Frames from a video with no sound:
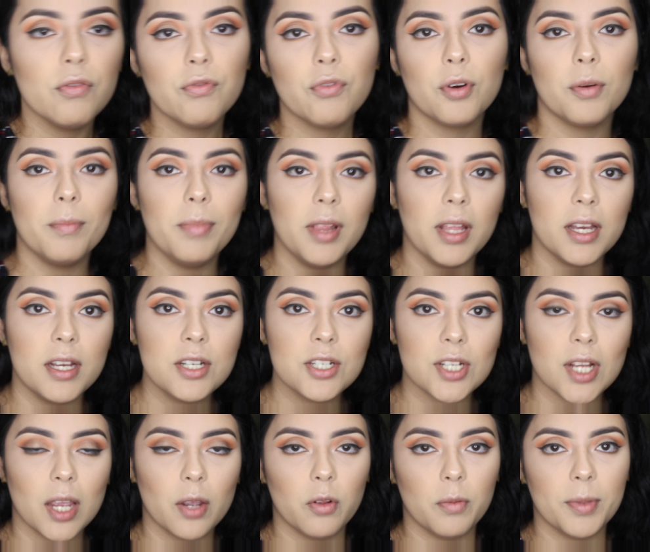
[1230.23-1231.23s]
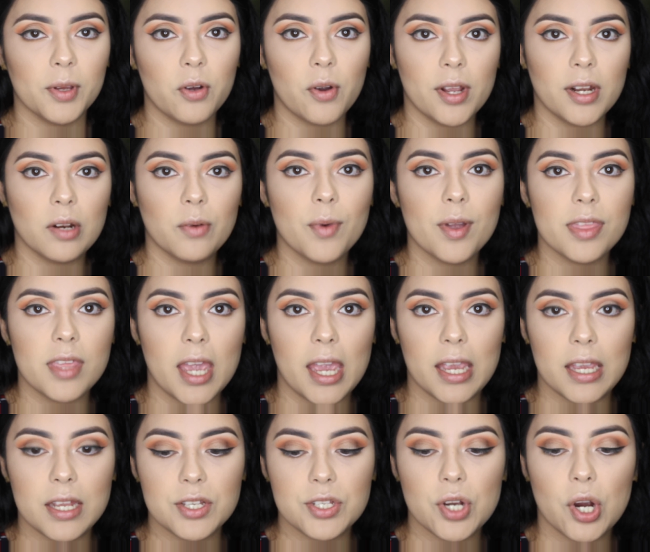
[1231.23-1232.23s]
For blush, I will be going in with
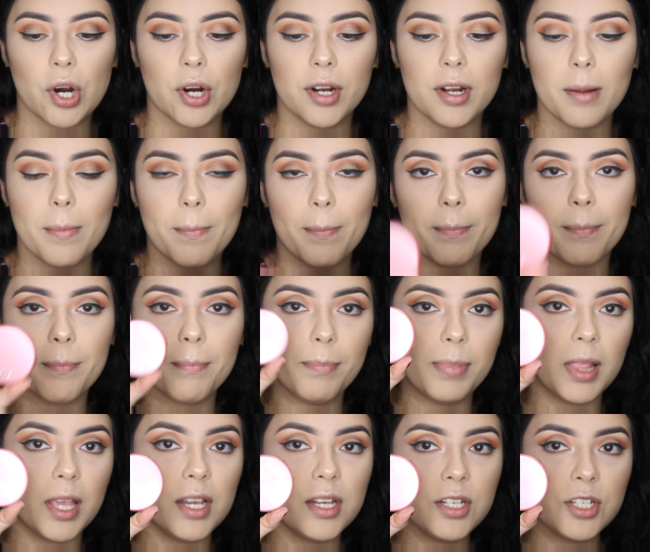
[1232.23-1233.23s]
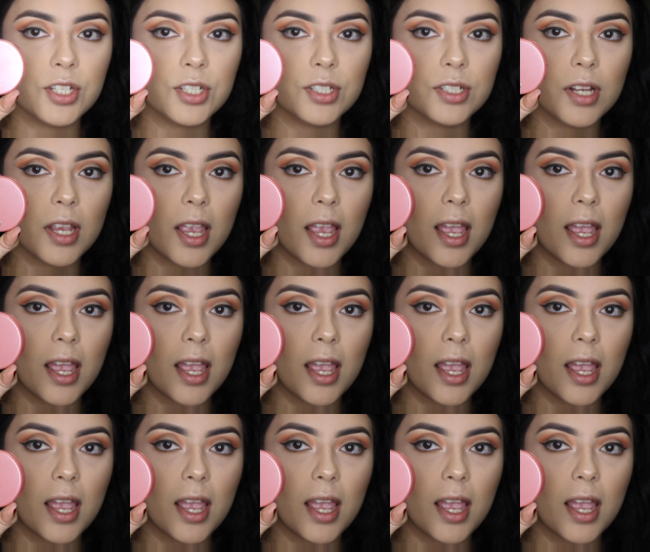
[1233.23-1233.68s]
a Tarte blush,